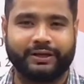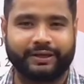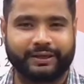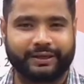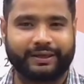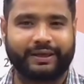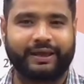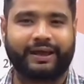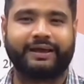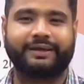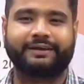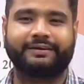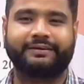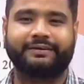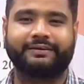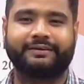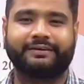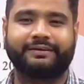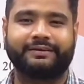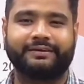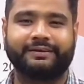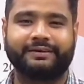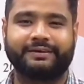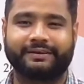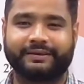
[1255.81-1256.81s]
can
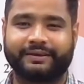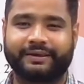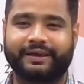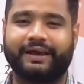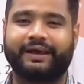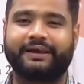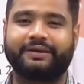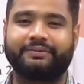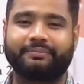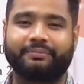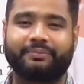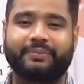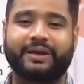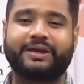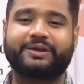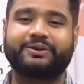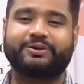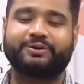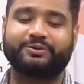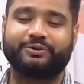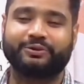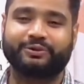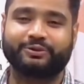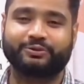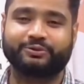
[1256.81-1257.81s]
make
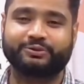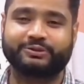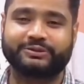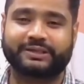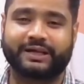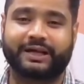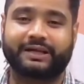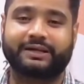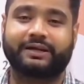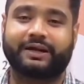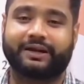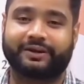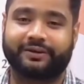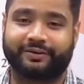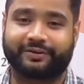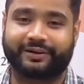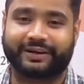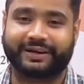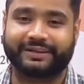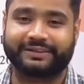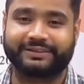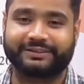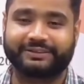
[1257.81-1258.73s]
you lose that 100.